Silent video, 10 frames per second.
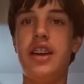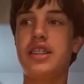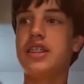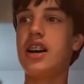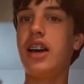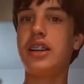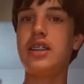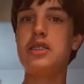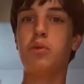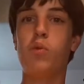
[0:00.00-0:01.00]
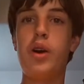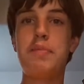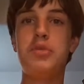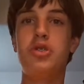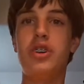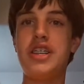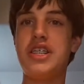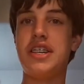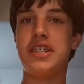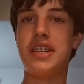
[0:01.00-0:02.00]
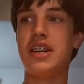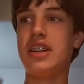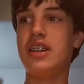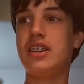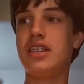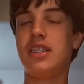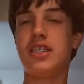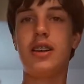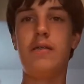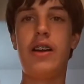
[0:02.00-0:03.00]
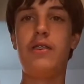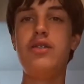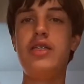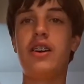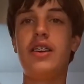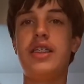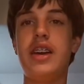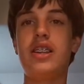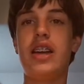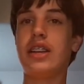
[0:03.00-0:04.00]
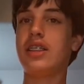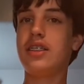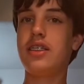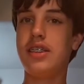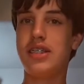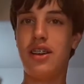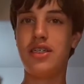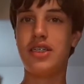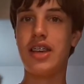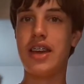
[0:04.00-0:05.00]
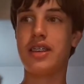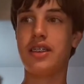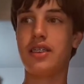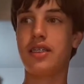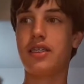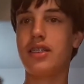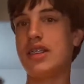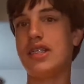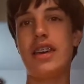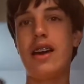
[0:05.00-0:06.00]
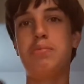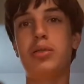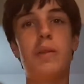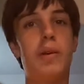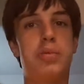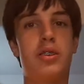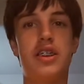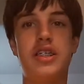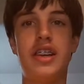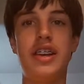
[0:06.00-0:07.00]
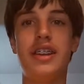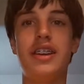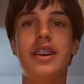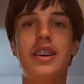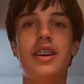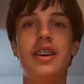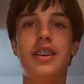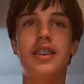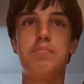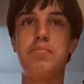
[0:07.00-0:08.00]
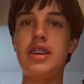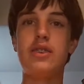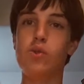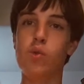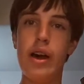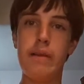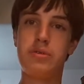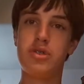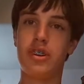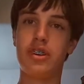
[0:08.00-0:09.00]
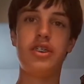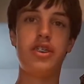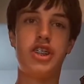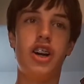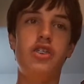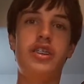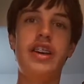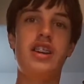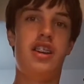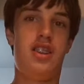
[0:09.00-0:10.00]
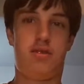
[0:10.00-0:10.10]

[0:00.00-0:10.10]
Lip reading: And it's got like these whip noises, and then every now and then, like, it sounds like the sample of a person being whipped or choking.